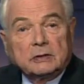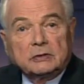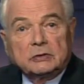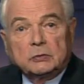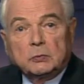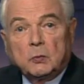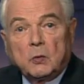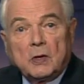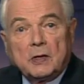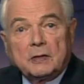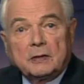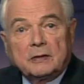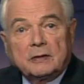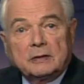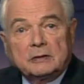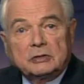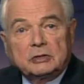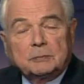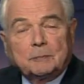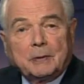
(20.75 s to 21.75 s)
is one
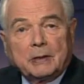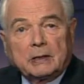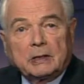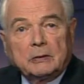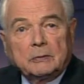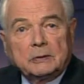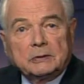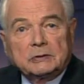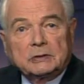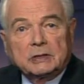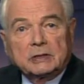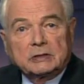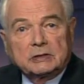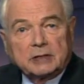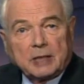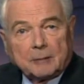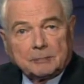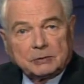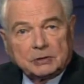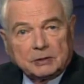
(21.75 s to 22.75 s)
conspicuous
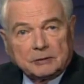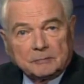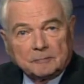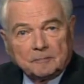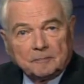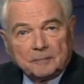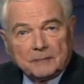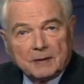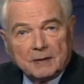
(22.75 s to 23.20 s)
exception.